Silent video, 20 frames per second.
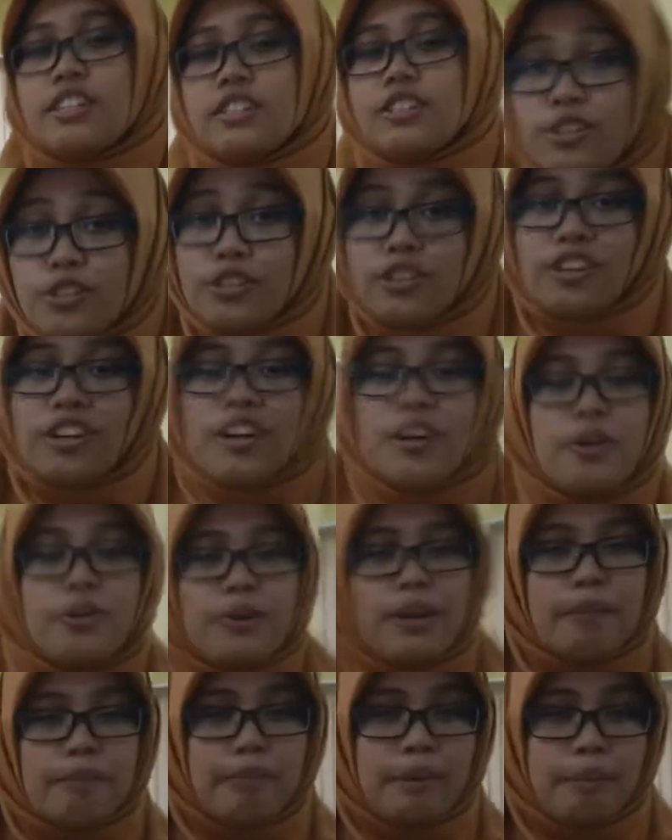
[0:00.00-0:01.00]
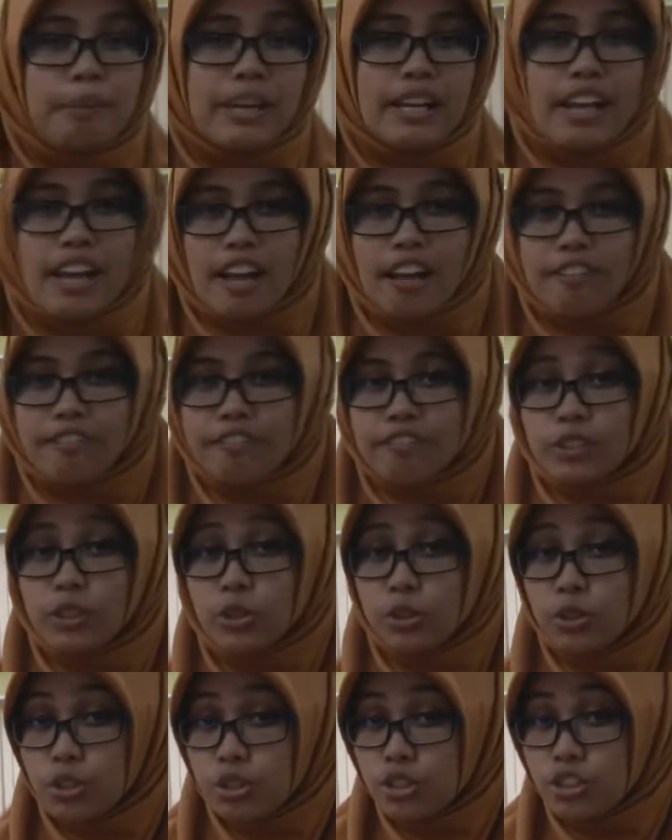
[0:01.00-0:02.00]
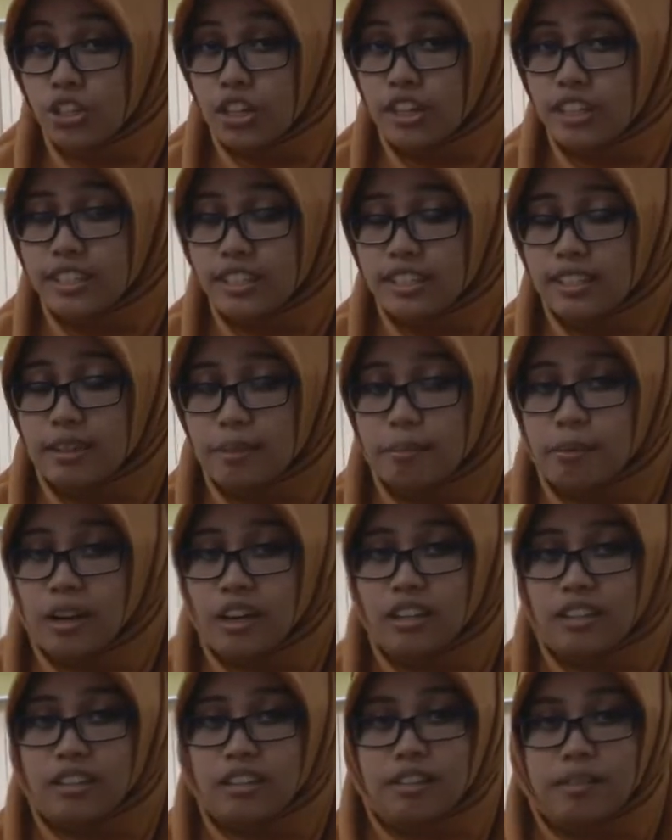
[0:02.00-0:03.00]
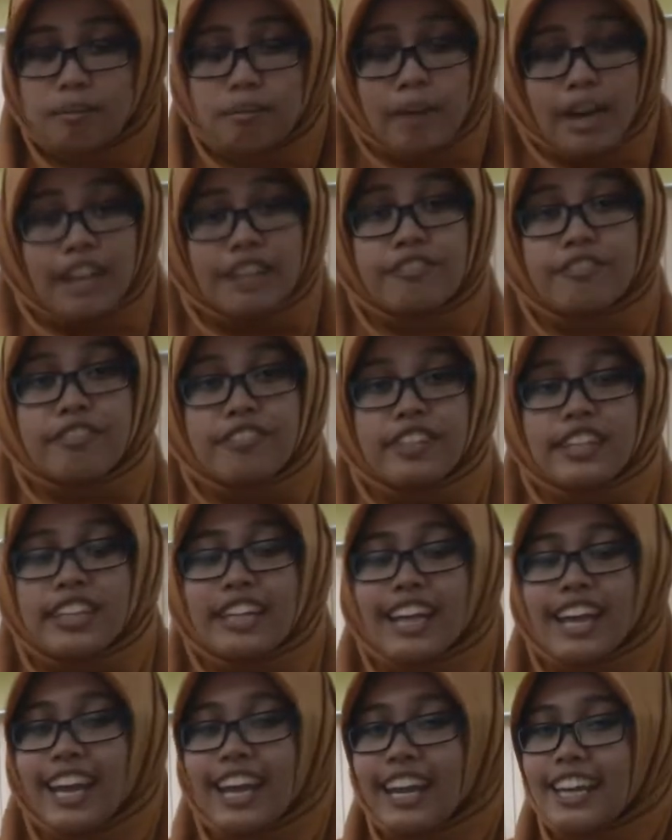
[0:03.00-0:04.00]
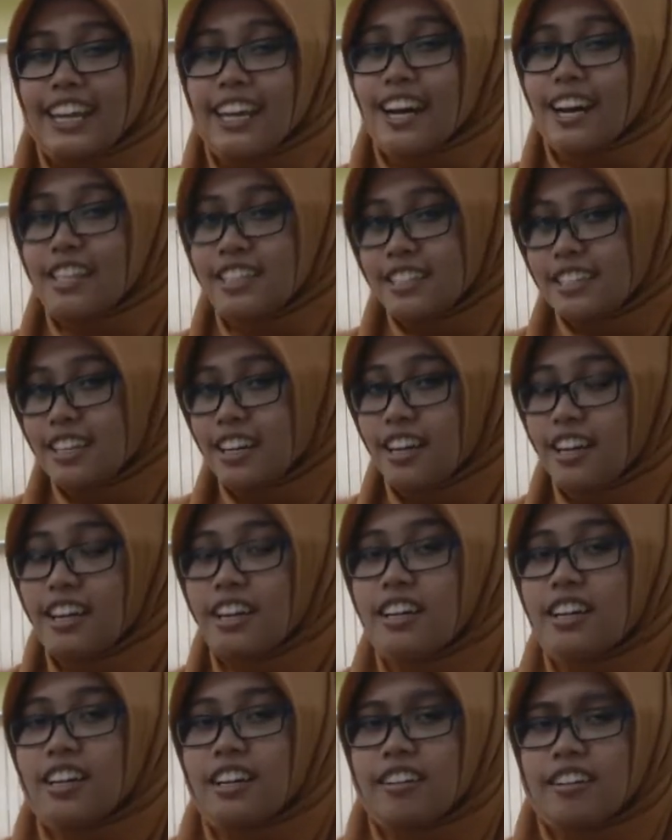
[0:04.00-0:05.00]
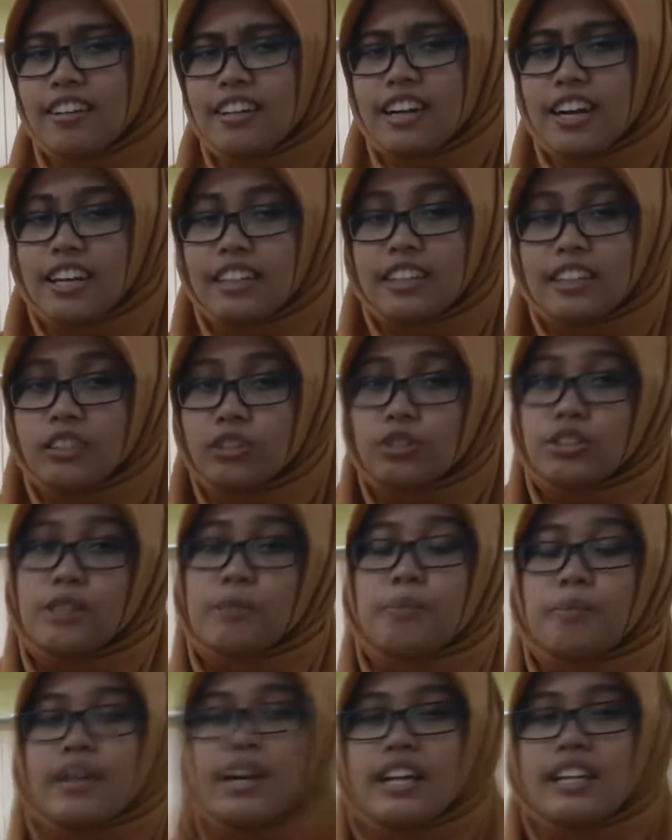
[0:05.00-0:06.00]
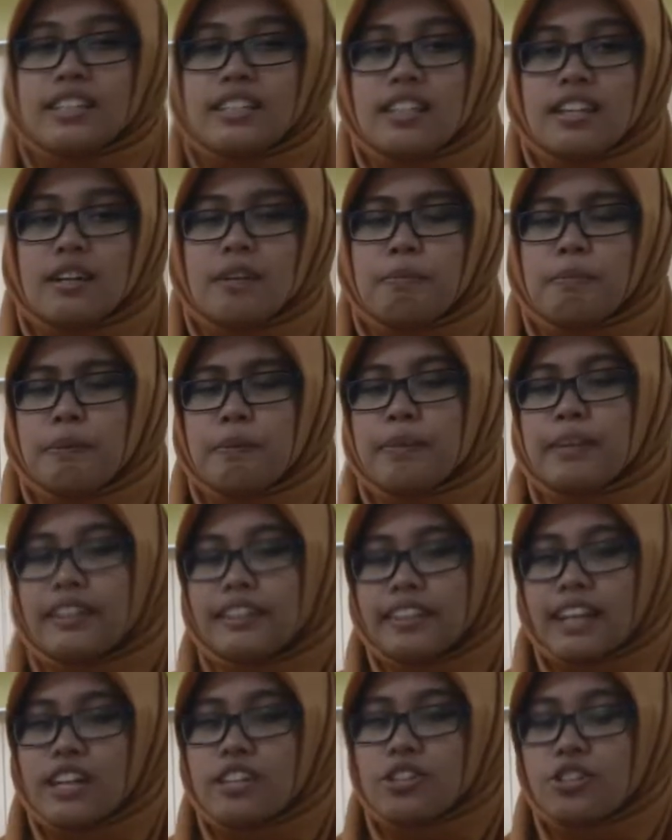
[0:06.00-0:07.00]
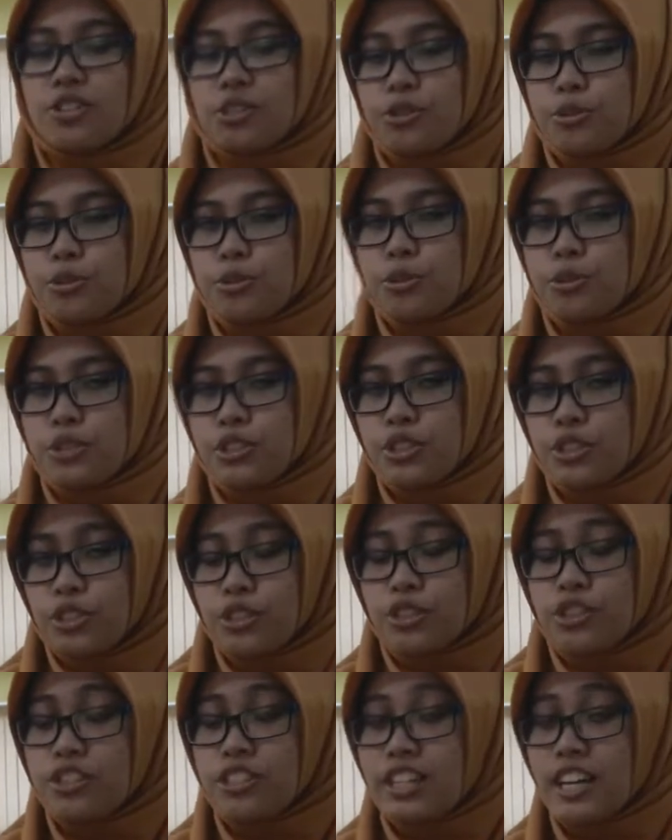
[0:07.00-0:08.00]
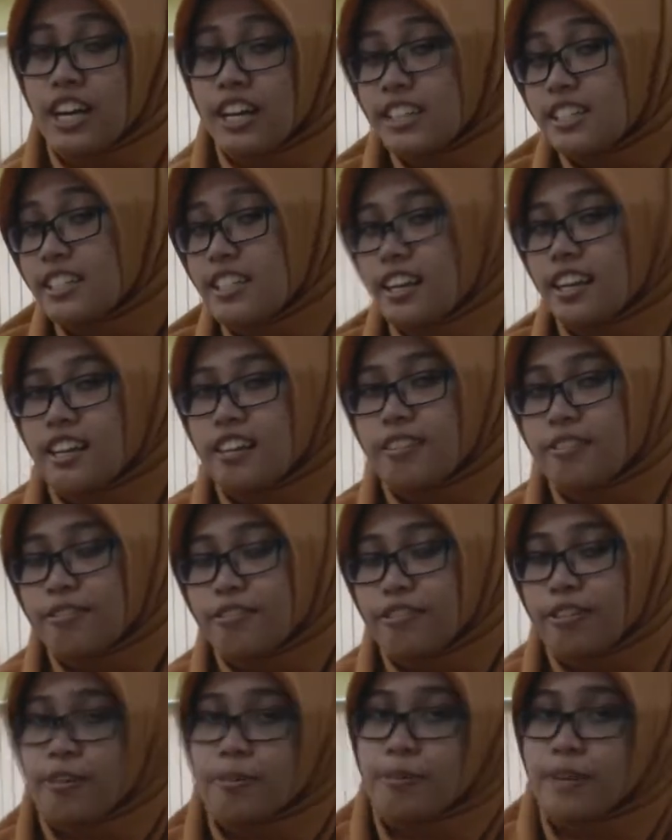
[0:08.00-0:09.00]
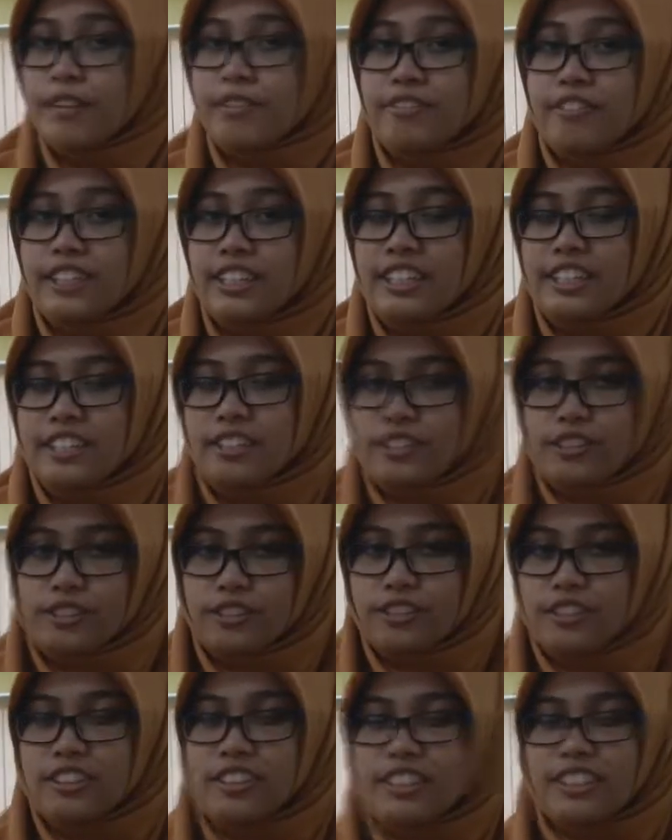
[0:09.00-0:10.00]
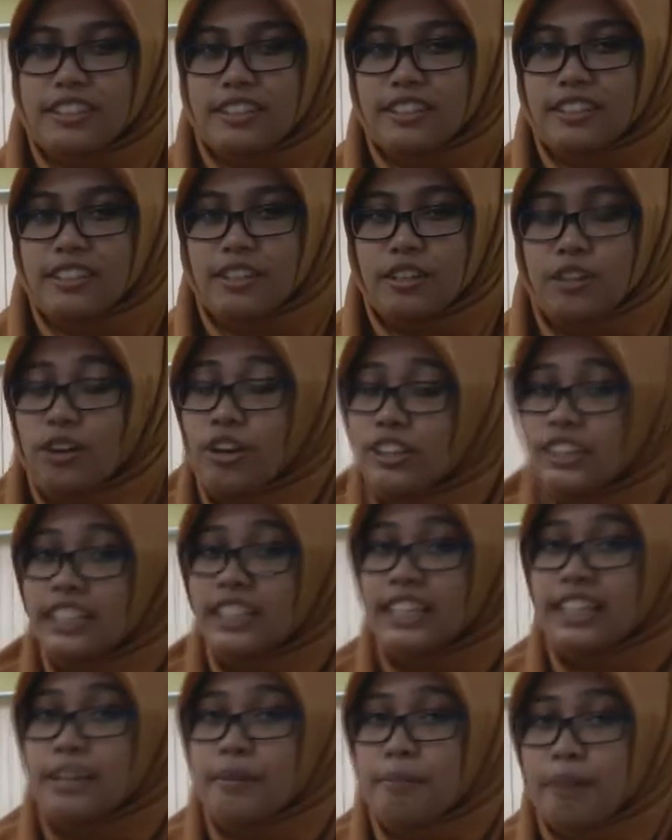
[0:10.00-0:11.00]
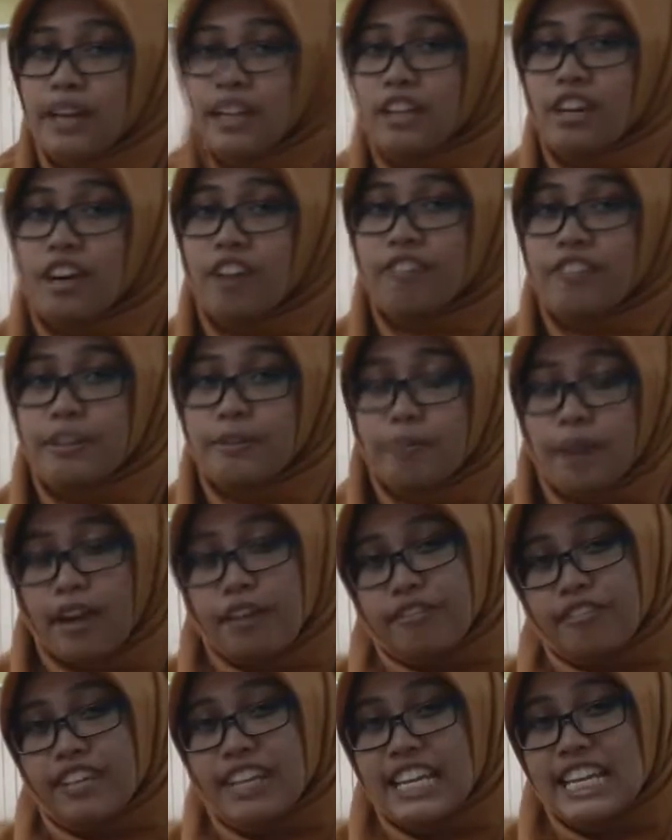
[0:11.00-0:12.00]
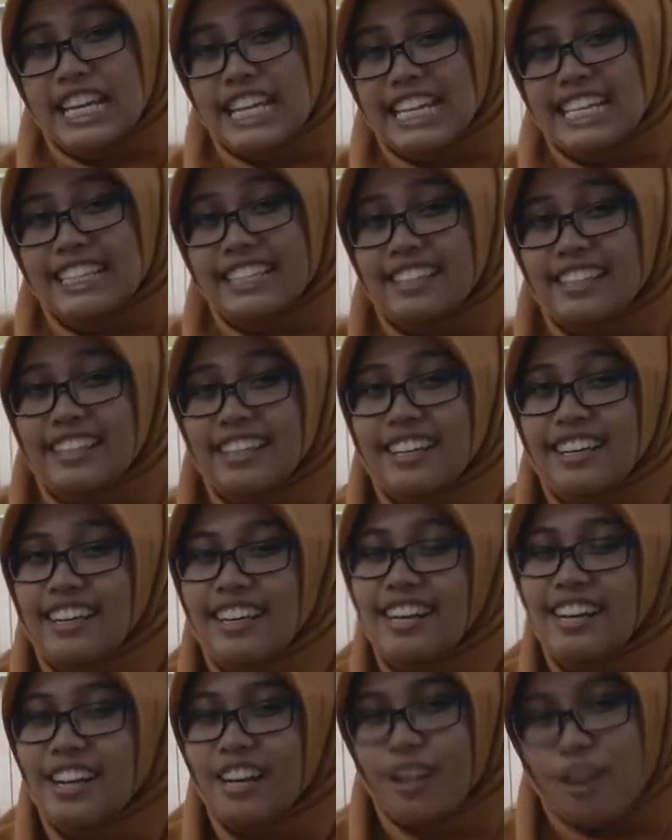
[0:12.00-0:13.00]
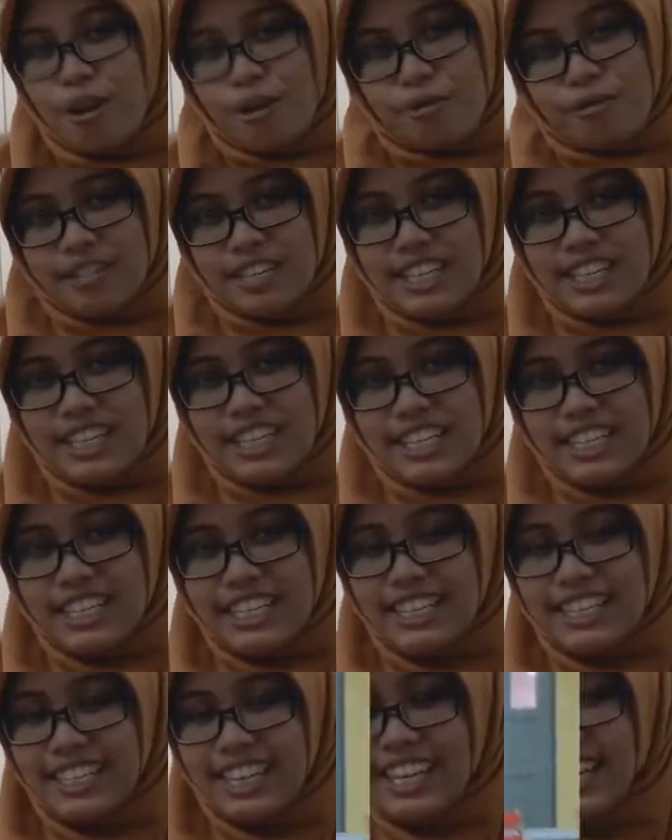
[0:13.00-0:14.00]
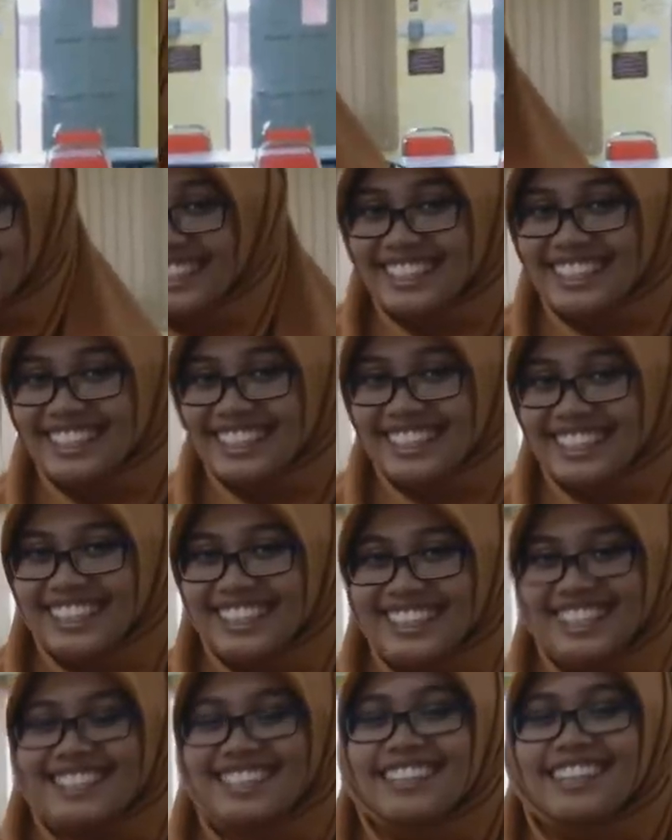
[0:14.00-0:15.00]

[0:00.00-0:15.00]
So, when people have two choice among Myvi and Asia regarding to the price, people tend to choose Asia from Myvi. So, the quantity demand of the Myvi is lower. Second is